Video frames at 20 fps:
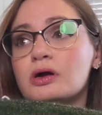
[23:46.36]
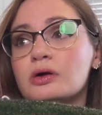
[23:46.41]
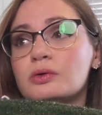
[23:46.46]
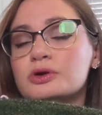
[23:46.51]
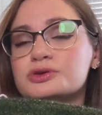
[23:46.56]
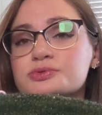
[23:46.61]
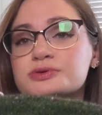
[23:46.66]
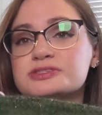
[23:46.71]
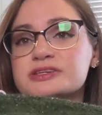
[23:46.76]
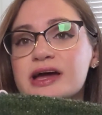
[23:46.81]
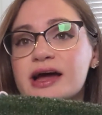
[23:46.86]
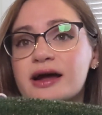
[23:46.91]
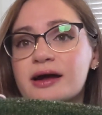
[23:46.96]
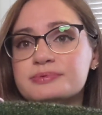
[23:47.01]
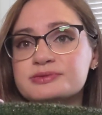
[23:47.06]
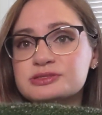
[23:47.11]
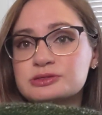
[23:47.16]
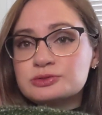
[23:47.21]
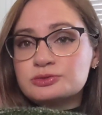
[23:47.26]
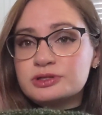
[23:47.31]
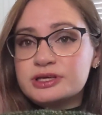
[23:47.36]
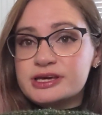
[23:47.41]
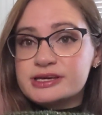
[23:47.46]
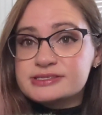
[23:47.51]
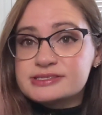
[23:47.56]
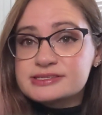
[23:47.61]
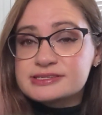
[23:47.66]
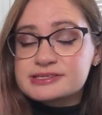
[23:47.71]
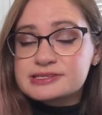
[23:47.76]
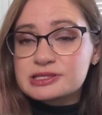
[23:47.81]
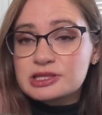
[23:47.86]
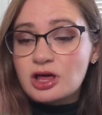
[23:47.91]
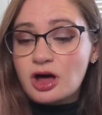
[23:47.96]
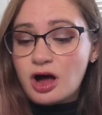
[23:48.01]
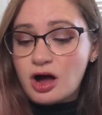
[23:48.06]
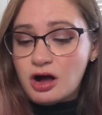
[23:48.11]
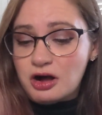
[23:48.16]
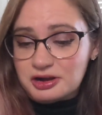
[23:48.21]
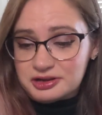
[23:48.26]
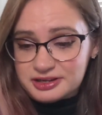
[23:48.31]
which was absolutely a
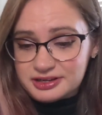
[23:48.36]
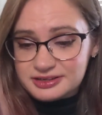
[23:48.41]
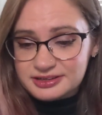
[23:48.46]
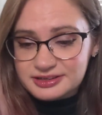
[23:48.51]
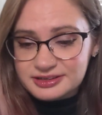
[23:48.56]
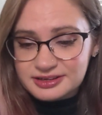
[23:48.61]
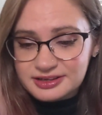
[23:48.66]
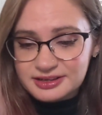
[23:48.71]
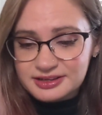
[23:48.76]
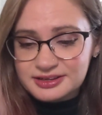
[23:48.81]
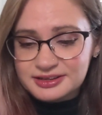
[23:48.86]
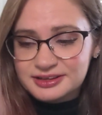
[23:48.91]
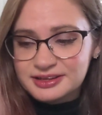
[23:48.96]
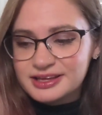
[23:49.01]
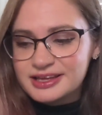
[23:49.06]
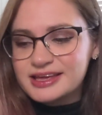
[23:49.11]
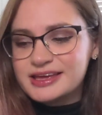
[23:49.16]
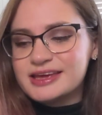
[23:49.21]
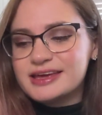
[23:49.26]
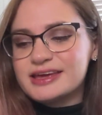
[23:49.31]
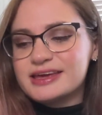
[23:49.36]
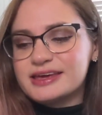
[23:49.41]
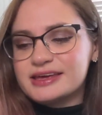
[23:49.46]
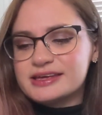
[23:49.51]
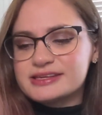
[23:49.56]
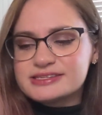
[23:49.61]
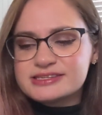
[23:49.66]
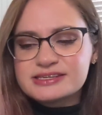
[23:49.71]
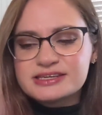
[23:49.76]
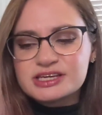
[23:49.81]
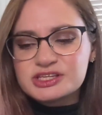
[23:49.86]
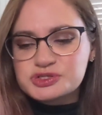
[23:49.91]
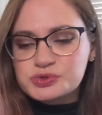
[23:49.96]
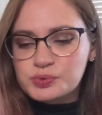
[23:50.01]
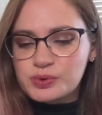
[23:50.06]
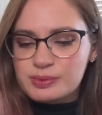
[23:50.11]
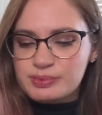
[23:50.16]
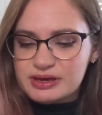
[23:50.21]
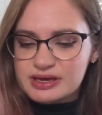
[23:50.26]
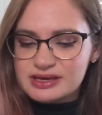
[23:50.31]
slog. It's
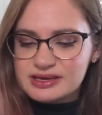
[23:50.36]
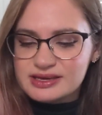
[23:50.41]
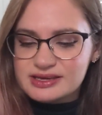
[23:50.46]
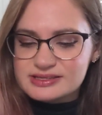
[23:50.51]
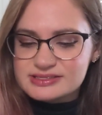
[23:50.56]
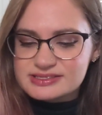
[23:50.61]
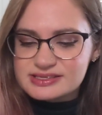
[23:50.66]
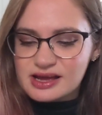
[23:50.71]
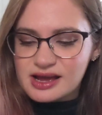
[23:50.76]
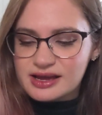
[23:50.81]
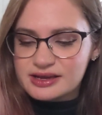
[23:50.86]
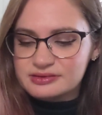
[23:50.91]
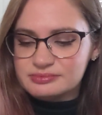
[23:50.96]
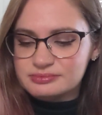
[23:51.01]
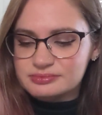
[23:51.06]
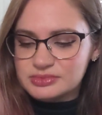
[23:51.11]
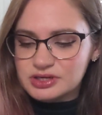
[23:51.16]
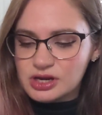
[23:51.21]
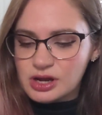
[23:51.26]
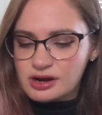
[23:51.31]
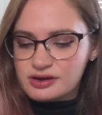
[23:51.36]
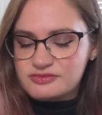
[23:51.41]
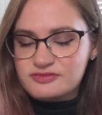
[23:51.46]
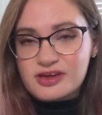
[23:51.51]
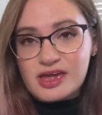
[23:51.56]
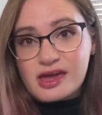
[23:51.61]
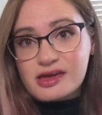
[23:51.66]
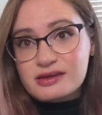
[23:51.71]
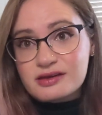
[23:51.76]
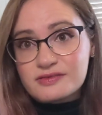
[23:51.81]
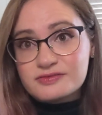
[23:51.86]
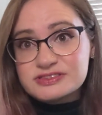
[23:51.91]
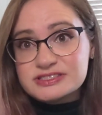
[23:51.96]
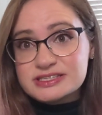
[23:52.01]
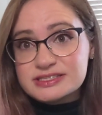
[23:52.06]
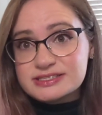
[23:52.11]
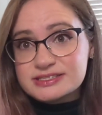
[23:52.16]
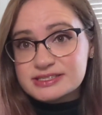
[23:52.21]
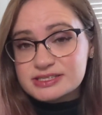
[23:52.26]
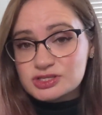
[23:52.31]
ribbing. I'm not a fan of
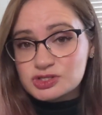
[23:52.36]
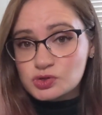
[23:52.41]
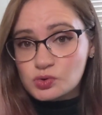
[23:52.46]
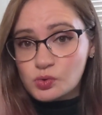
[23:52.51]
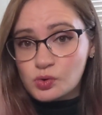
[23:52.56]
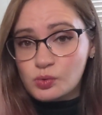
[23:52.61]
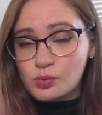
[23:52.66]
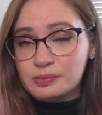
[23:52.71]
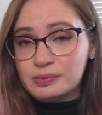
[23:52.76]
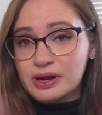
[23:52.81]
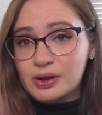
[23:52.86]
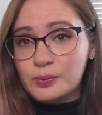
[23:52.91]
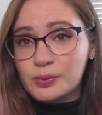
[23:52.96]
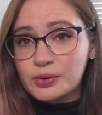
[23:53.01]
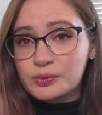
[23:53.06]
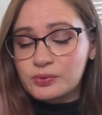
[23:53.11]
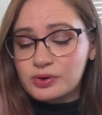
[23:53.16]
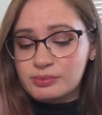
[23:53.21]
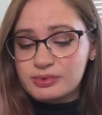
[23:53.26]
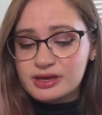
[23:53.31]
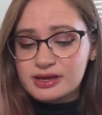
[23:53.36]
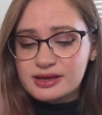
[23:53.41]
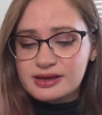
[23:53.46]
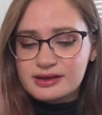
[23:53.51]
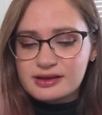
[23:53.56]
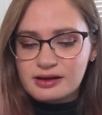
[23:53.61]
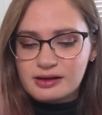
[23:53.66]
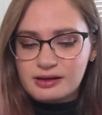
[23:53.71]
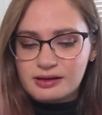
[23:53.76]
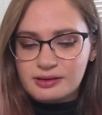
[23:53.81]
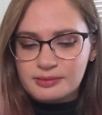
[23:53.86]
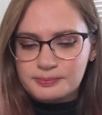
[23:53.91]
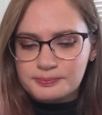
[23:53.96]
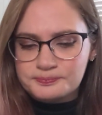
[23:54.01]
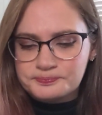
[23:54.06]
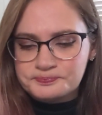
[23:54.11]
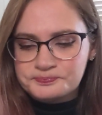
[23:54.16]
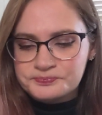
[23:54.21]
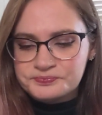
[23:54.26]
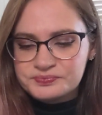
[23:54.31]
seed stitch or 1x1 ribbing.
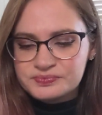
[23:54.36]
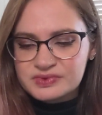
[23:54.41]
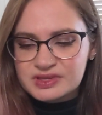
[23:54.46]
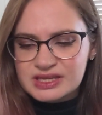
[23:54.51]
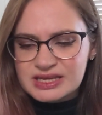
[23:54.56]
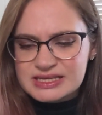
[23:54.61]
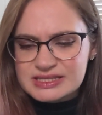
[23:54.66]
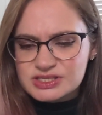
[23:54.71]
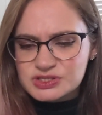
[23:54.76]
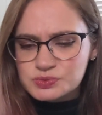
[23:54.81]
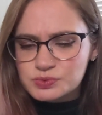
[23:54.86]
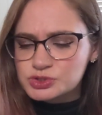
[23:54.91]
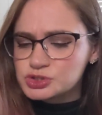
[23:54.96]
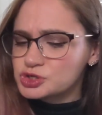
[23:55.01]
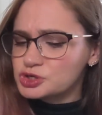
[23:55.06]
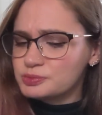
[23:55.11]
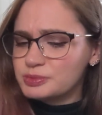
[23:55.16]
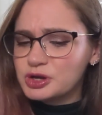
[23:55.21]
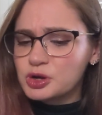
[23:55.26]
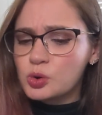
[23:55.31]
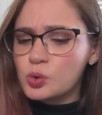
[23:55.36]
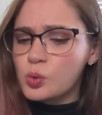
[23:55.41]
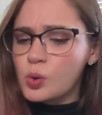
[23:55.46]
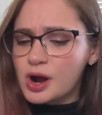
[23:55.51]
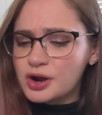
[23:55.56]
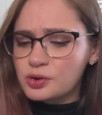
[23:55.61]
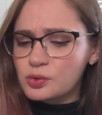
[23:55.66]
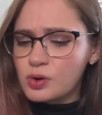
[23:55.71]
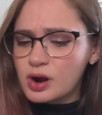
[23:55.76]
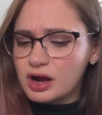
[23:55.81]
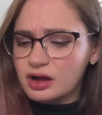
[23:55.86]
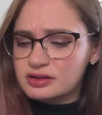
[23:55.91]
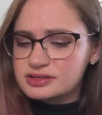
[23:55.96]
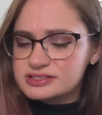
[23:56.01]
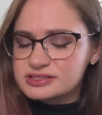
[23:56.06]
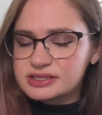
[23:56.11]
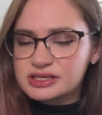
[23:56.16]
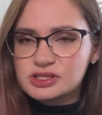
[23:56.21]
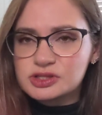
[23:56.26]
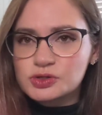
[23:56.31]
This one took me quite a while.
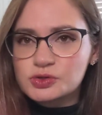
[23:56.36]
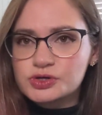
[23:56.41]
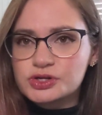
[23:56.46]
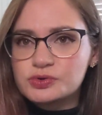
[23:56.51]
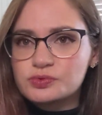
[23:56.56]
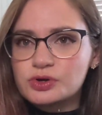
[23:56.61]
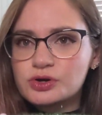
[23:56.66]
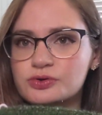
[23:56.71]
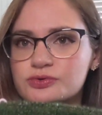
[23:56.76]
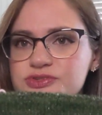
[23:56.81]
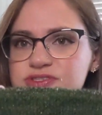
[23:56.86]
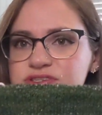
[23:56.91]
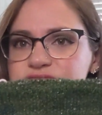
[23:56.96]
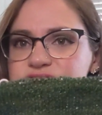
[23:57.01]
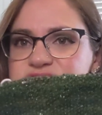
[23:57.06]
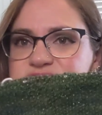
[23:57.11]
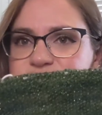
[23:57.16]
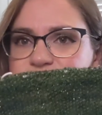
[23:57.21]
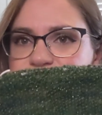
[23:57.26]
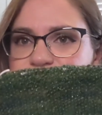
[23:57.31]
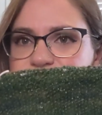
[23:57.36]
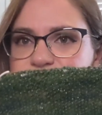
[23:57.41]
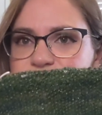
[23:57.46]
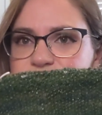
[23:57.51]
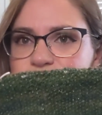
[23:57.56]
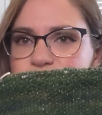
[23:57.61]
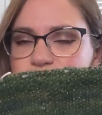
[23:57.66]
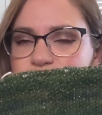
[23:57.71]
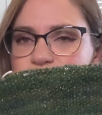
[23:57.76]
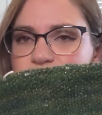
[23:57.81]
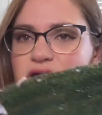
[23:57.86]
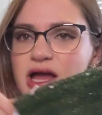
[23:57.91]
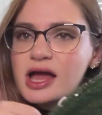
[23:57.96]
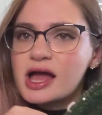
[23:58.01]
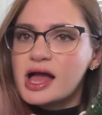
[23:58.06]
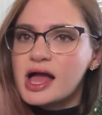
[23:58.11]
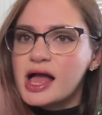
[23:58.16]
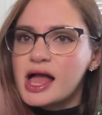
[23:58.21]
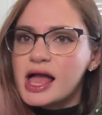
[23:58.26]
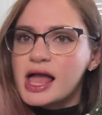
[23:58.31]
It's like 30 rows of seed stitch.
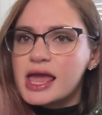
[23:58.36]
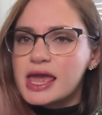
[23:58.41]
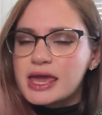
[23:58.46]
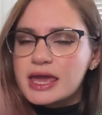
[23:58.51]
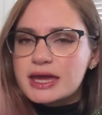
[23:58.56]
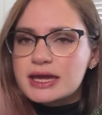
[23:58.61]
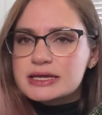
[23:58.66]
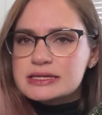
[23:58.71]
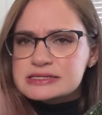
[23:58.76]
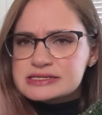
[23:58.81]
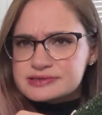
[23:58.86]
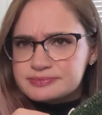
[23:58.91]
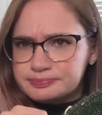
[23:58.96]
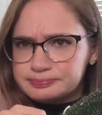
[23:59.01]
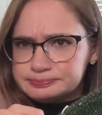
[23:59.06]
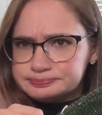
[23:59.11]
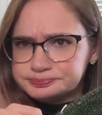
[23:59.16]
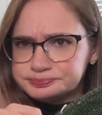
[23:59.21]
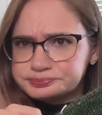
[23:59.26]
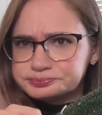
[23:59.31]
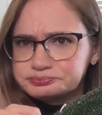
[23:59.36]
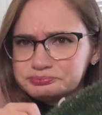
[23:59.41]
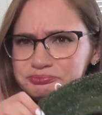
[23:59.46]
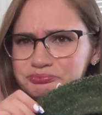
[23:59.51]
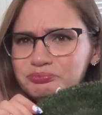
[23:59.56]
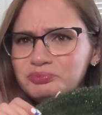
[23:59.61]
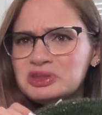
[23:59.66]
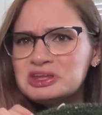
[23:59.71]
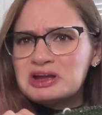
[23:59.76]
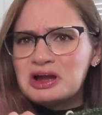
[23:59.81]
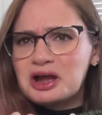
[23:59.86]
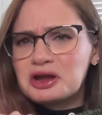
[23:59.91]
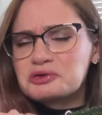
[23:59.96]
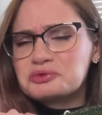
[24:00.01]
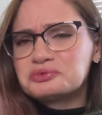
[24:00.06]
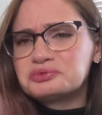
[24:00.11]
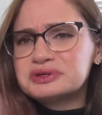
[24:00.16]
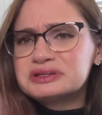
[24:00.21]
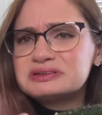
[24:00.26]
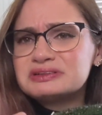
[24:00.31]
And I
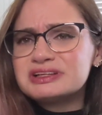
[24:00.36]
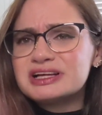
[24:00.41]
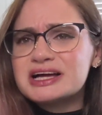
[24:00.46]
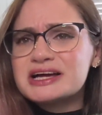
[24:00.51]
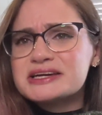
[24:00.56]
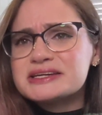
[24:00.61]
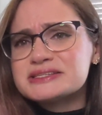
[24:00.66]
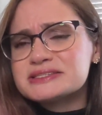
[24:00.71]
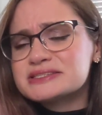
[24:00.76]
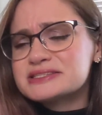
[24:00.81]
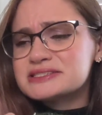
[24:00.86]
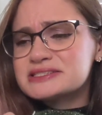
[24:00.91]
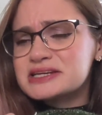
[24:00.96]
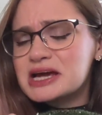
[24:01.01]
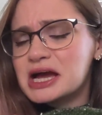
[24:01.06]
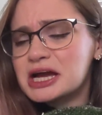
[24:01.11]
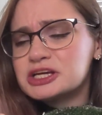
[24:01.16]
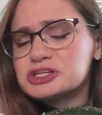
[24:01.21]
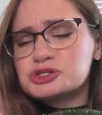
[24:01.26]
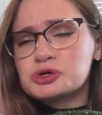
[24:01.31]
realized I